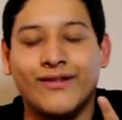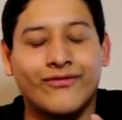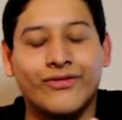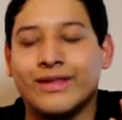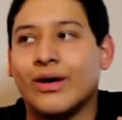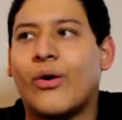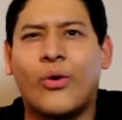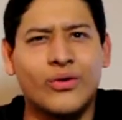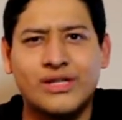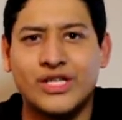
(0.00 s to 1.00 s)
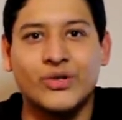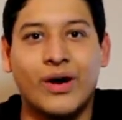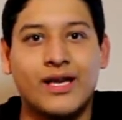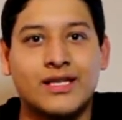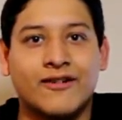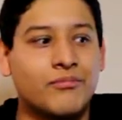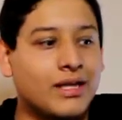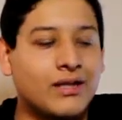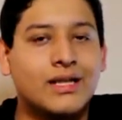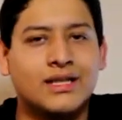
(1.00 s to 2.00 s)
of the whole situation of
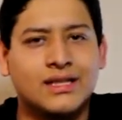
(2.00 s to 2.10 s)
me